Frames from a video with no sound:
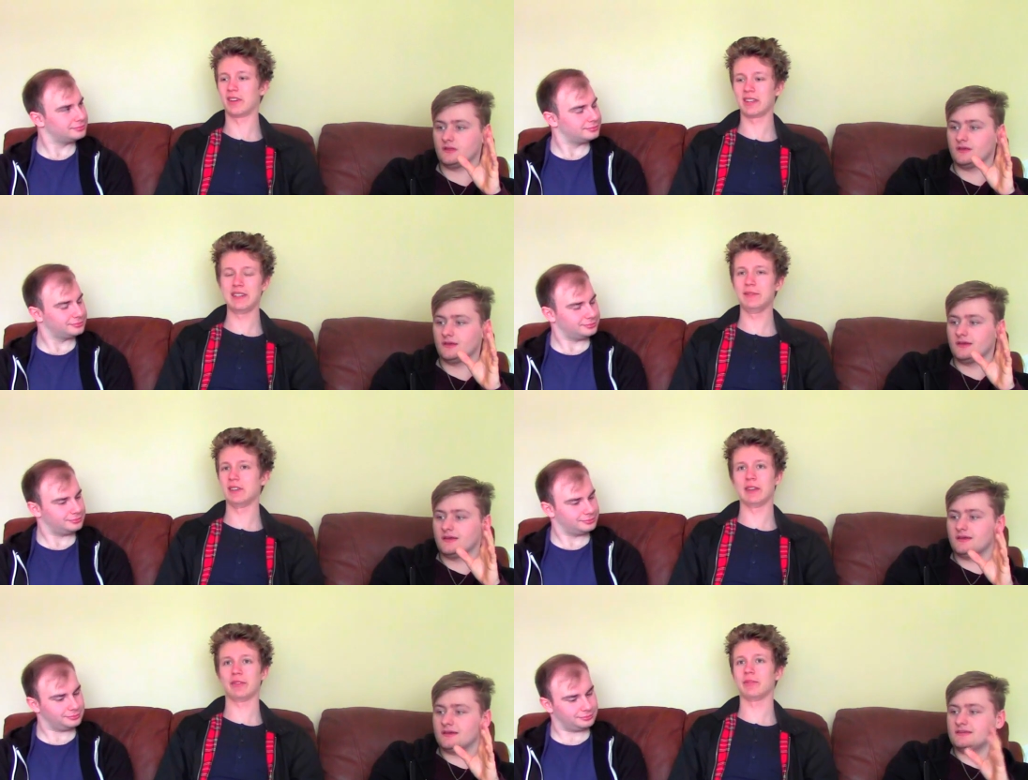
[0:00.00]
Speaker 1: Like
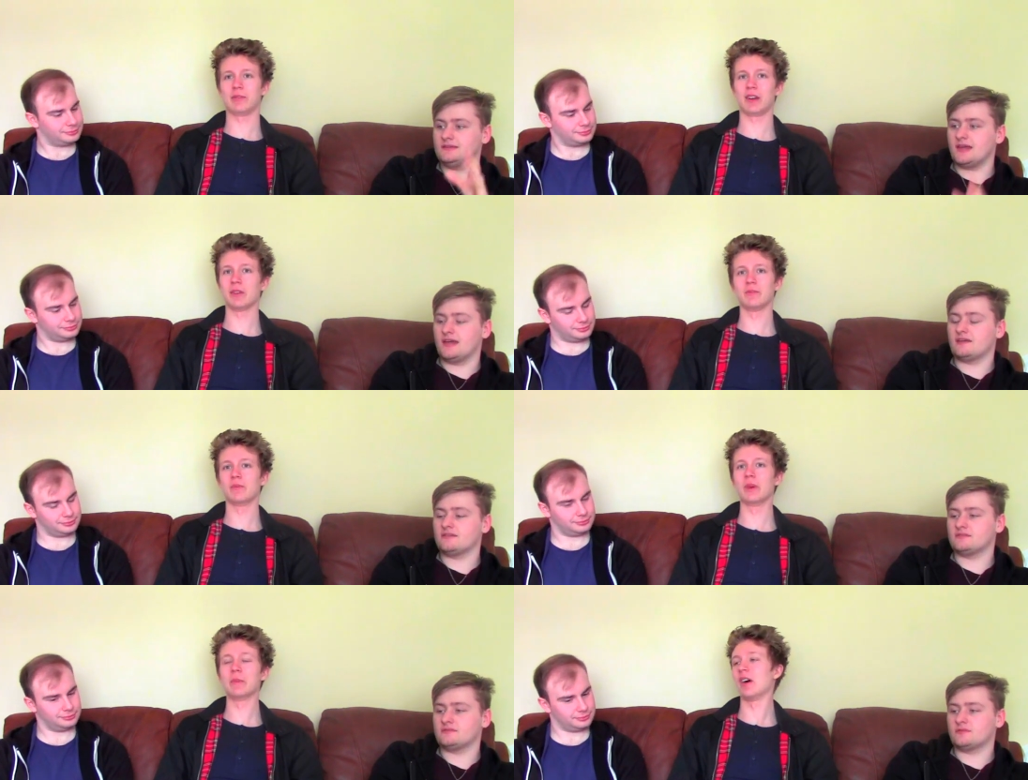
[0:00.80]
even if yeah,
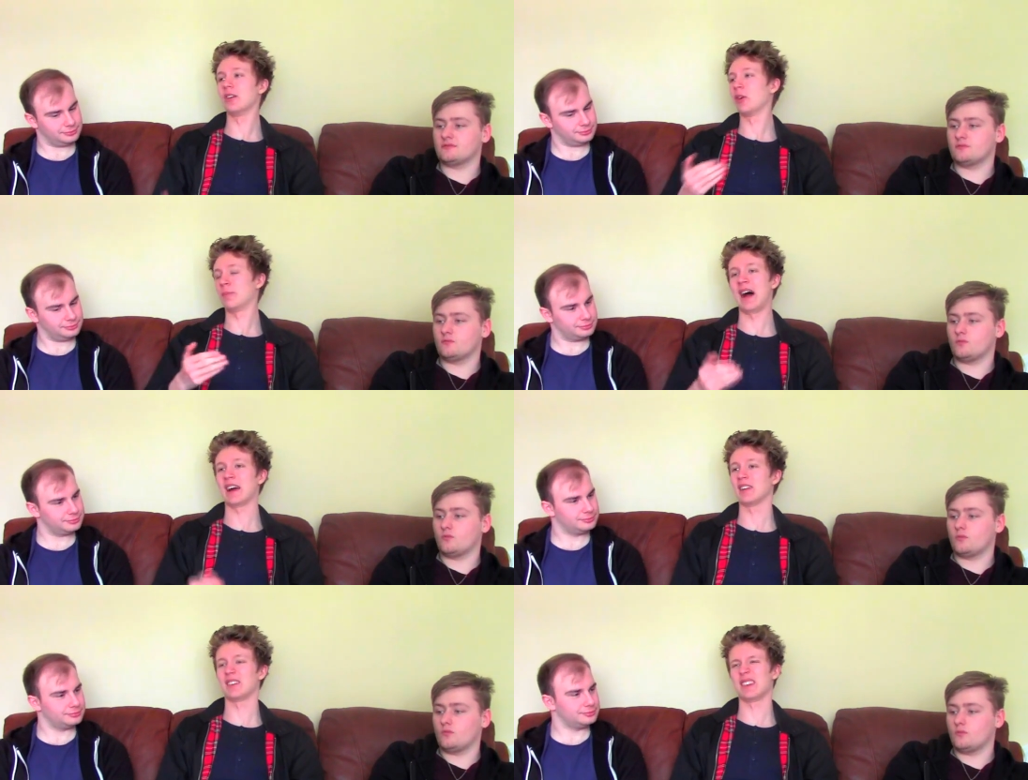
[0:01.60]
like, we might look
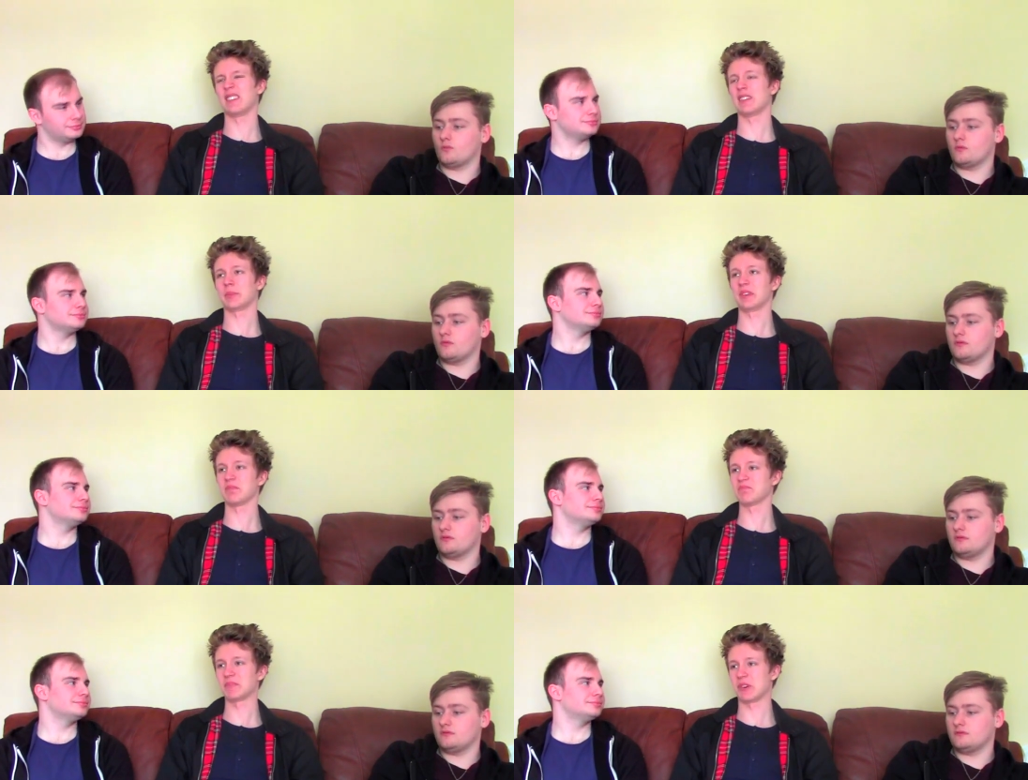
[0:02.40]
back as like oh, that's a
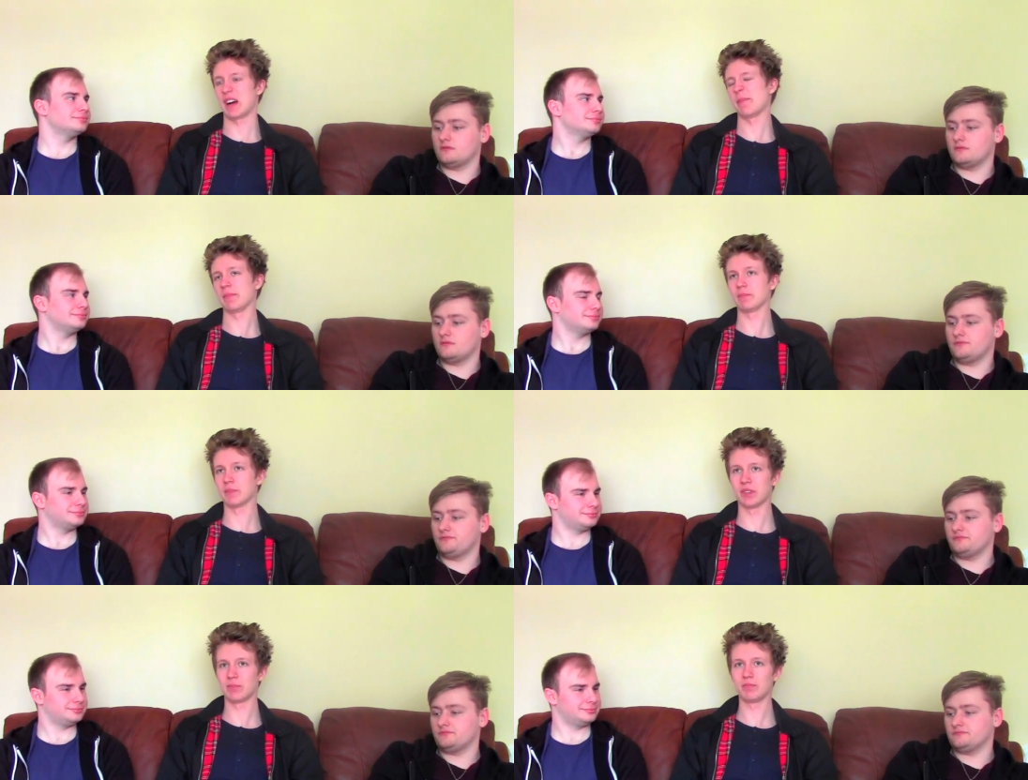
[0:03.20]
bit crap,
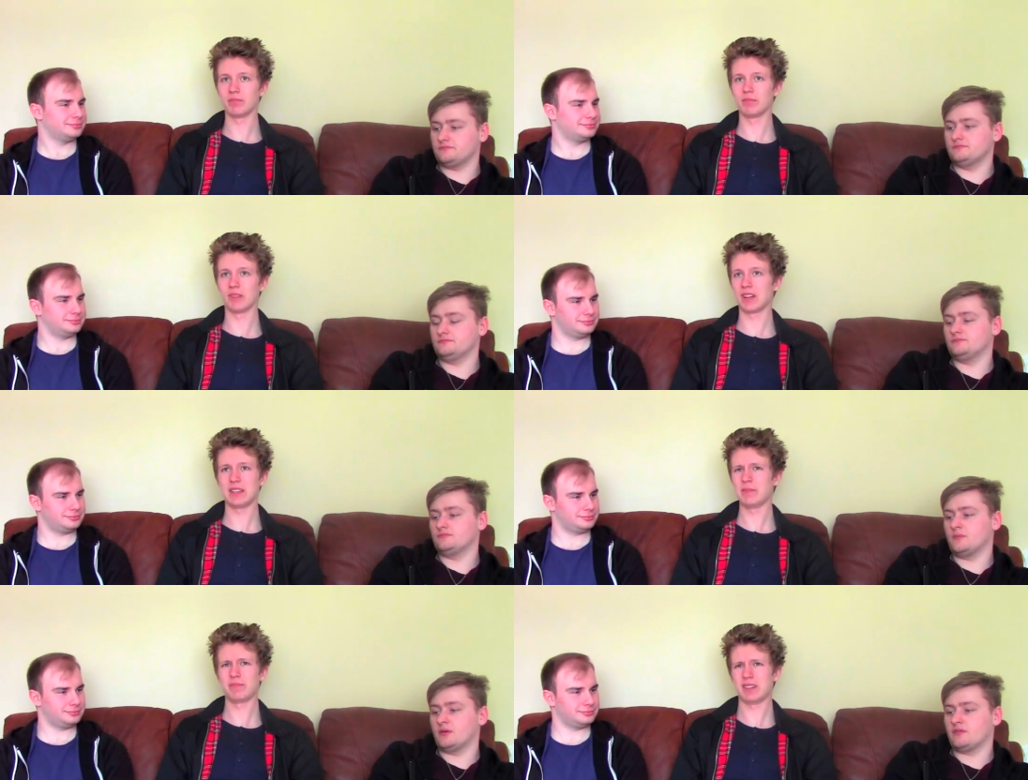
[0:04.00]
but
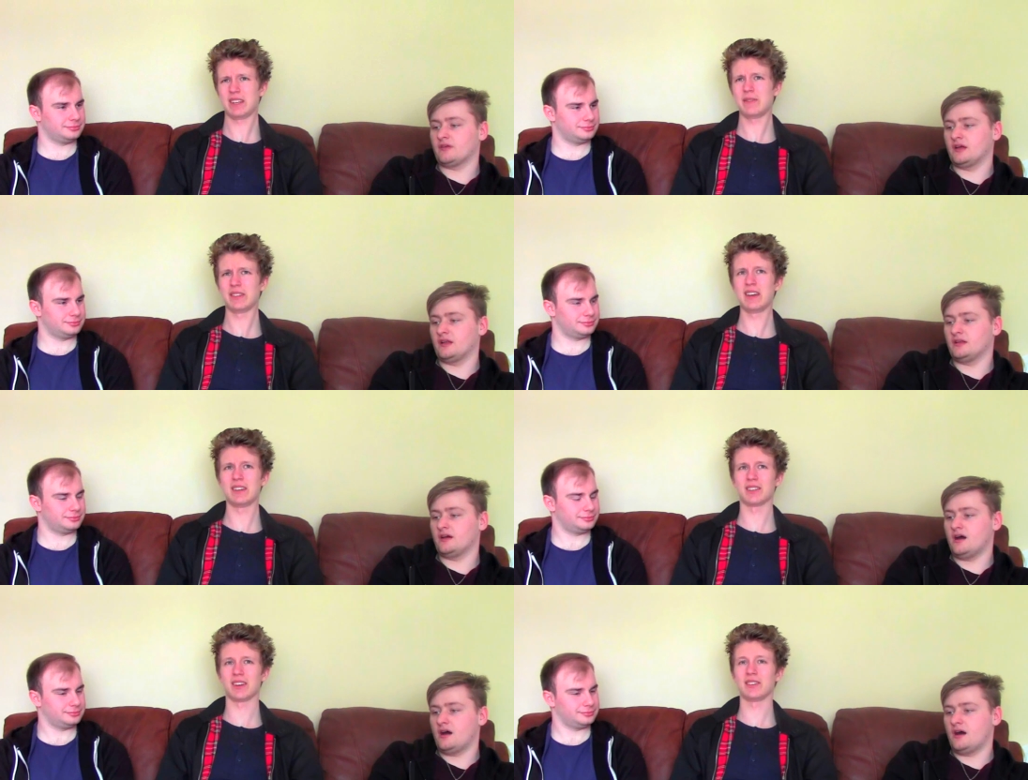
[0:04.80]
like, even but even
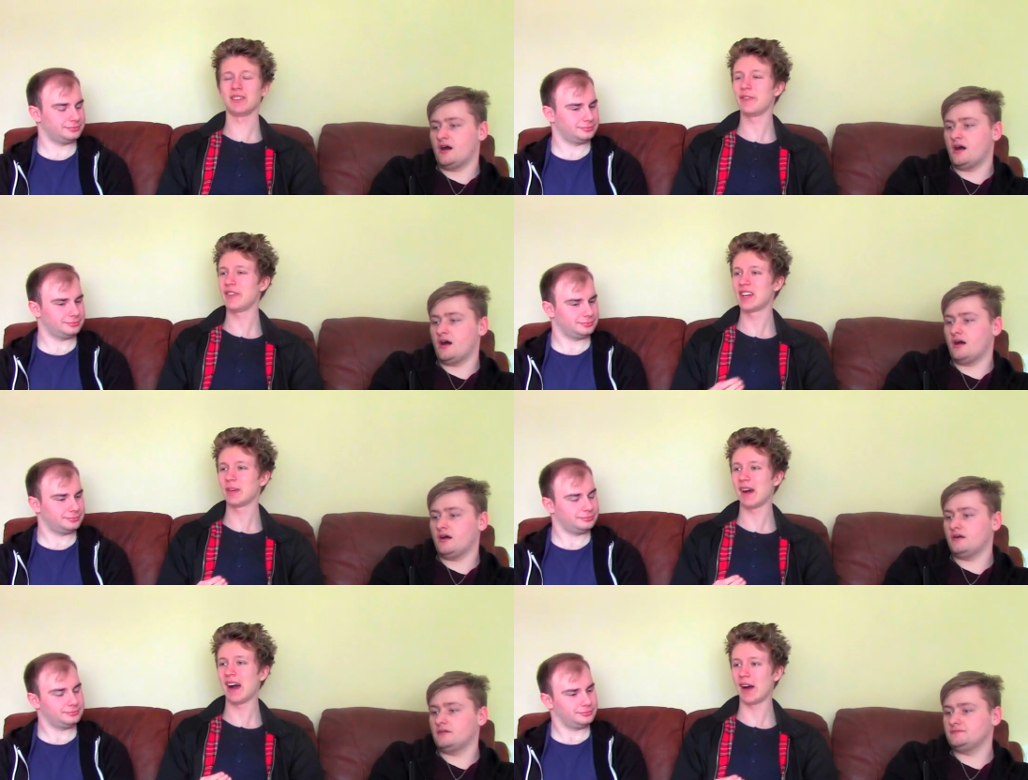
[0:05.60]
then, it's like you think
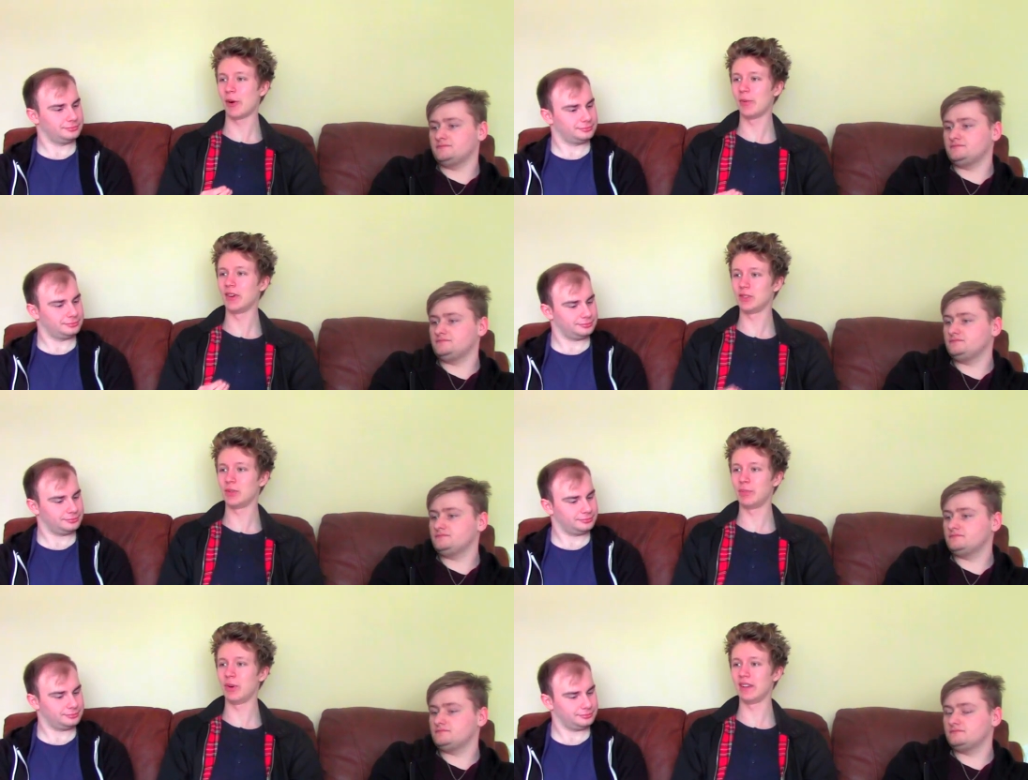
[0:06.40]
about how much
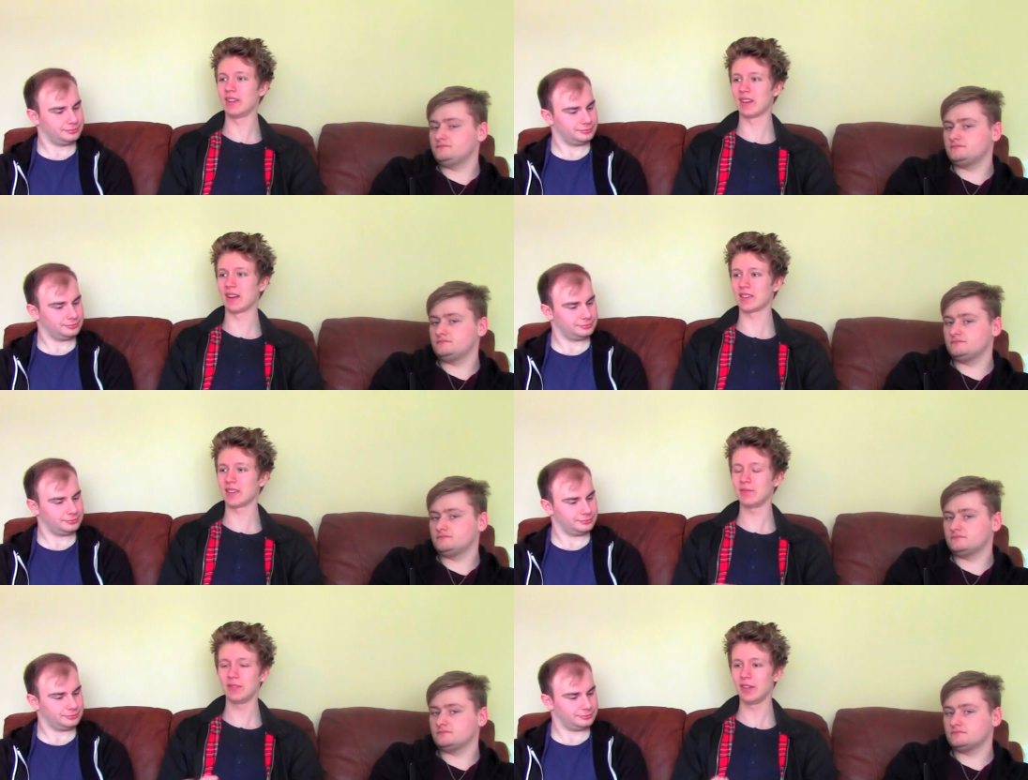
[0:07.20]
we put into that. It's
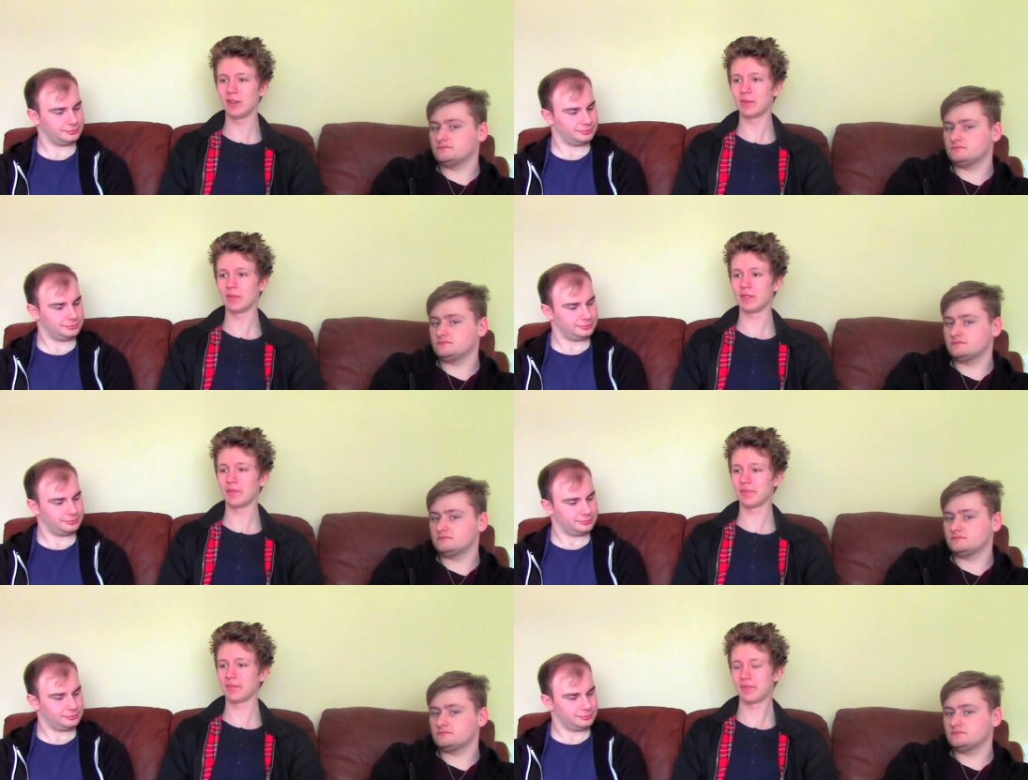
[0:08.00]
like you know,
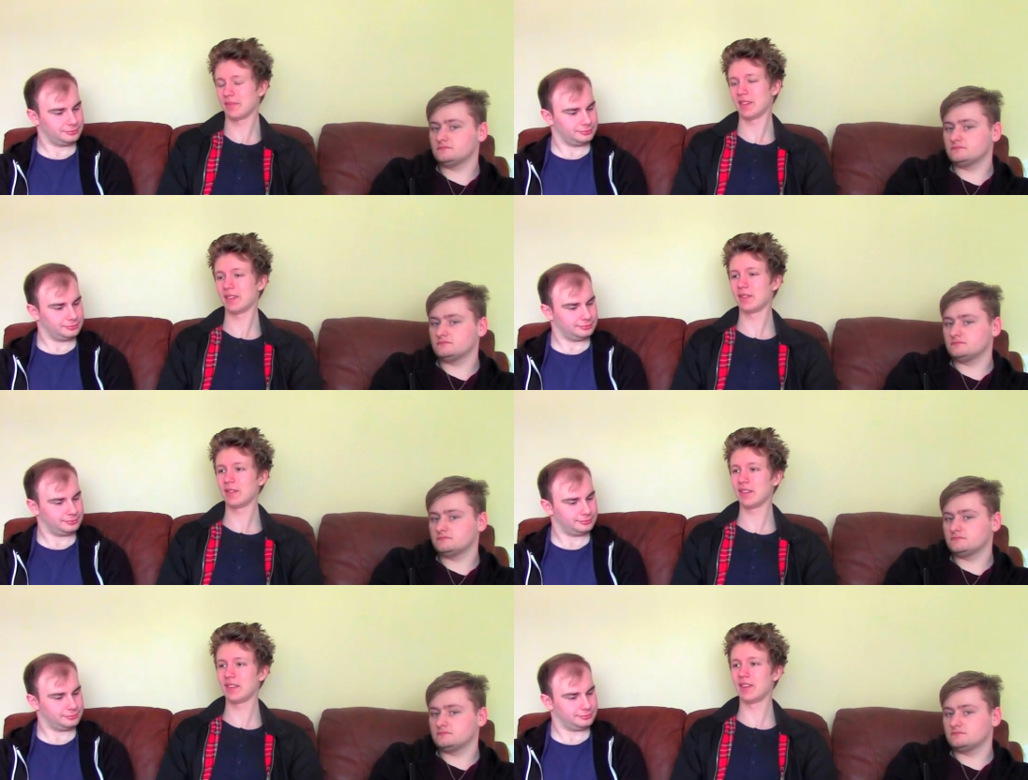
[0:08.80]

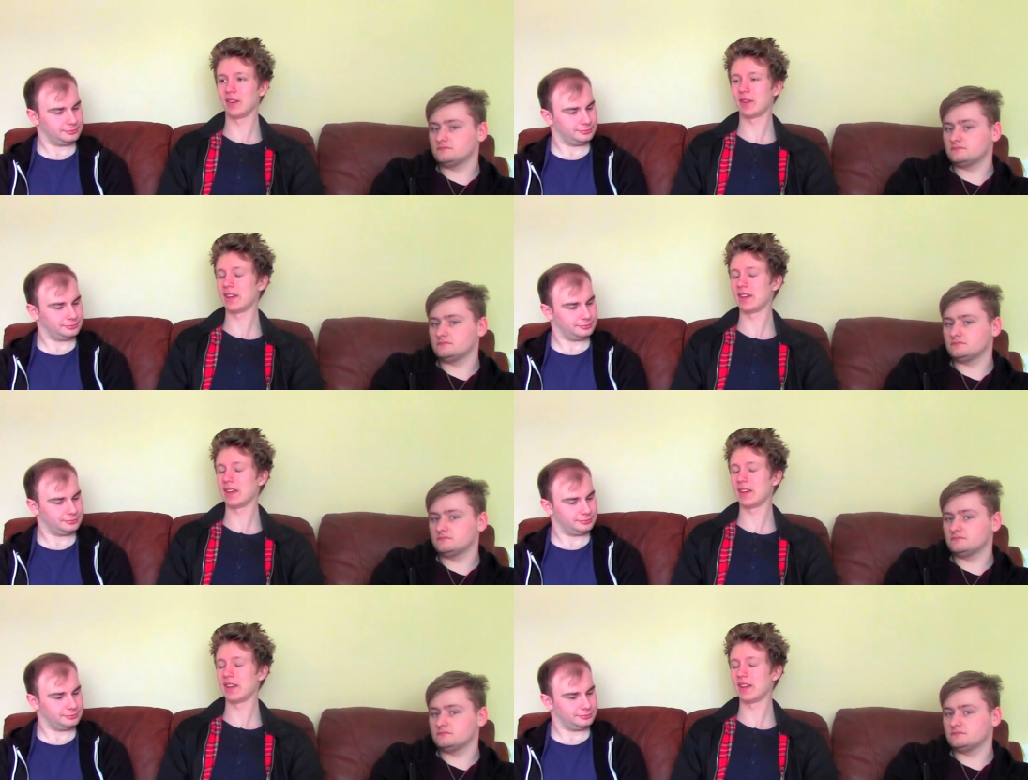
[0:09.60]
you know,